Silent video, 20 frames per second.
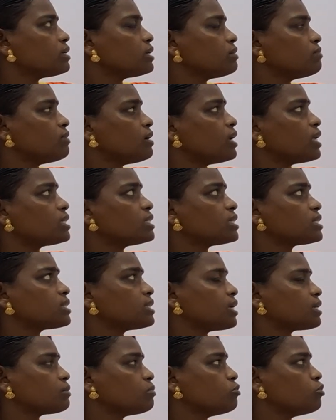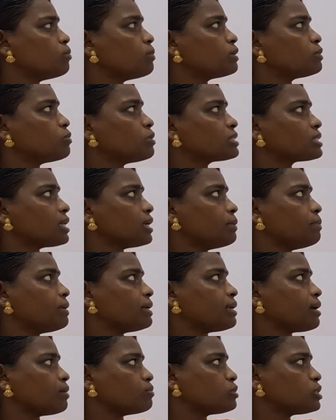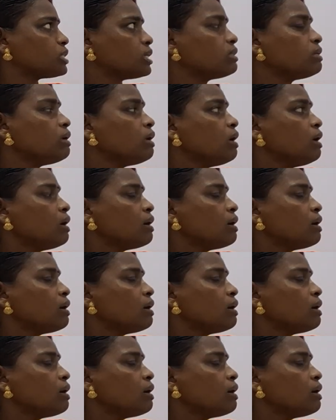In villages, that movement was led by Ramchand.